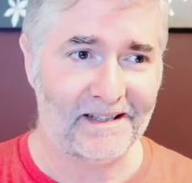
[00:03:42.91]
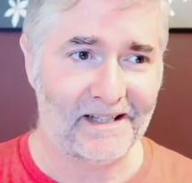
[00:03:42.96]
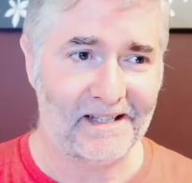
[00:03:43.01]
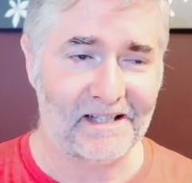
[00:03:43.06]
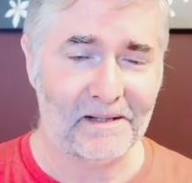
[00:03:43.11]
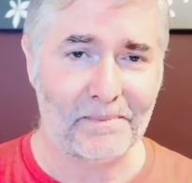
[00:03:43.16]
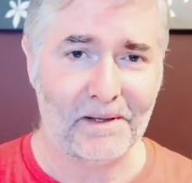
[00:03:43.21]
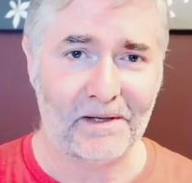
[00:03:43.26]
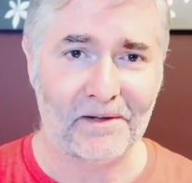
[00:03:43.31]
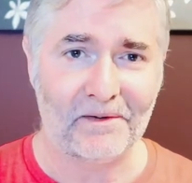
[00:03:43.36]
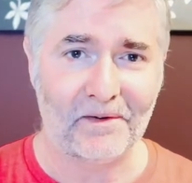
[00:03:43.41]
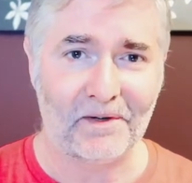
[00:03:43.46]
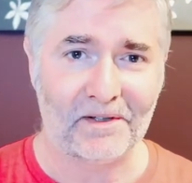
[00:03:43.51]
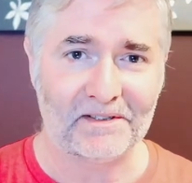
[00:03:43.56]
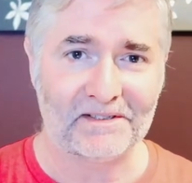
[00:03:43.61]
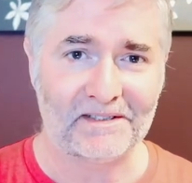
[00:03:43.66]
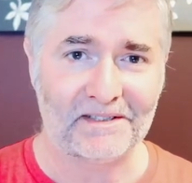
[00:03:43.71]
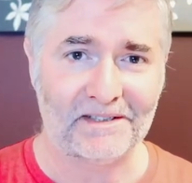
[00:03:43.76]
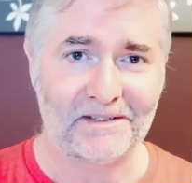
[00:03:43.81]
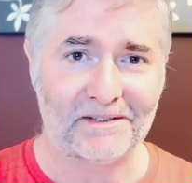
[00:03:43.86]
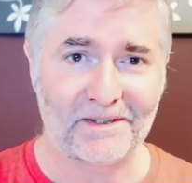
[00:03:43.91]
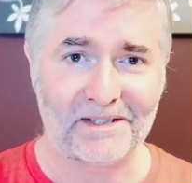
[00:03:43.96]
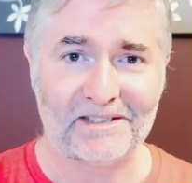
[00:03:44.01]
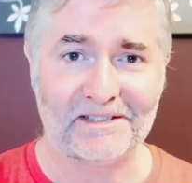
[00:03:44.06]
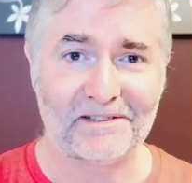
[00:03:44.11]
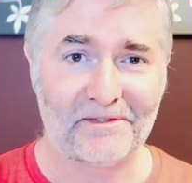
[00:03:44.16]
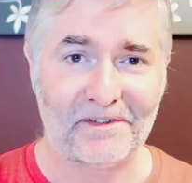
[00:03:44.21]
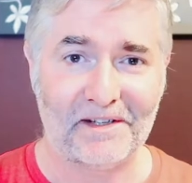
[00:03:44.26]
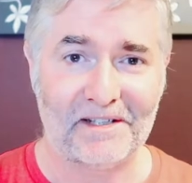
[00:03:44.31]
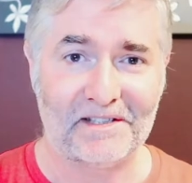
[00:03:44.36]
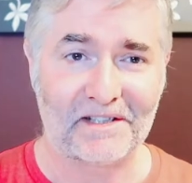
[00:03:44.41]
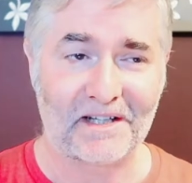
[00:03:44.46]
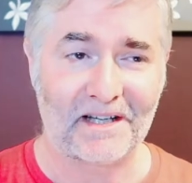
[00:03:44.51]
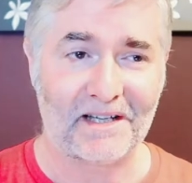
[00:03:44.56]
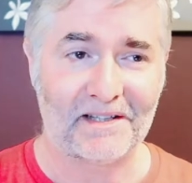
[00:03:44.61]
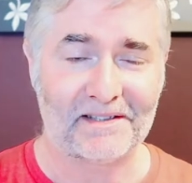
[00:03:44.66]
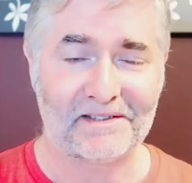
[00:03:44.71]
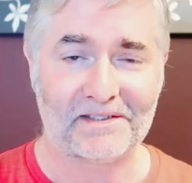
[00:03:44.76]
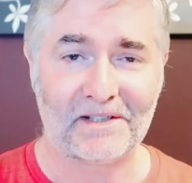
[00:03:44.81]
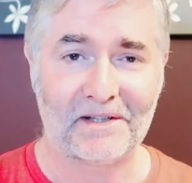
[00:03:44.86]
independent Aussie creature
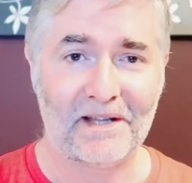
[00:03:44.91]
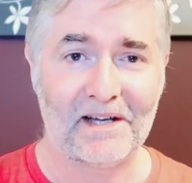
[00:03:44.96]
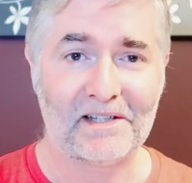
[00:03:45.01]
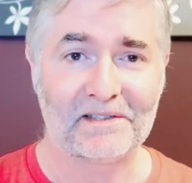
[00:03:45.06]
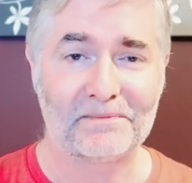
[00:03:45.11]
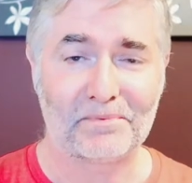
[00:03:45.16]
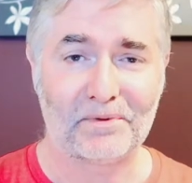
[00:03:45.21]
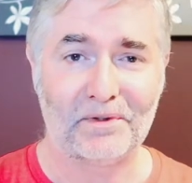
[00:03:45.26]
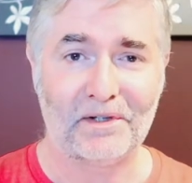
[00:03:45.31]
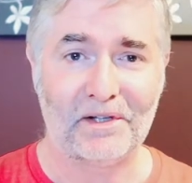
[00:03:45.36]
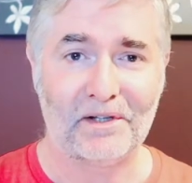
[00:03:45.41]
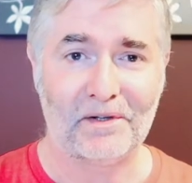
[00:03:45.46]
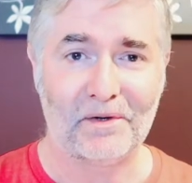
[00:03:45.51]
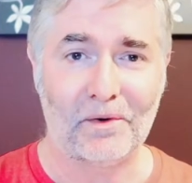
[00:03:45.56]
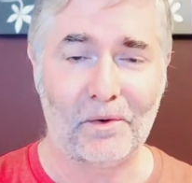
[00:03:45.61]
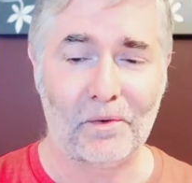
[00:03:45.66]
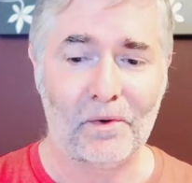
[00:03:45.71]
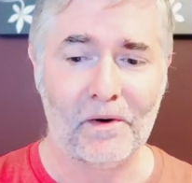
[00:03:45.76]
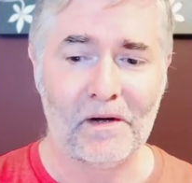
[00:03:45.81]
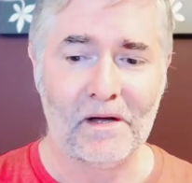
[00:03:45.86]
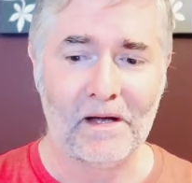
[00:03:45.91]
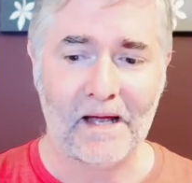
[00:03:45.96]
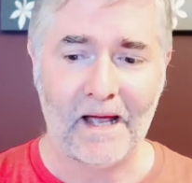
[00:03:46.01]
feature. So that was pretty cool.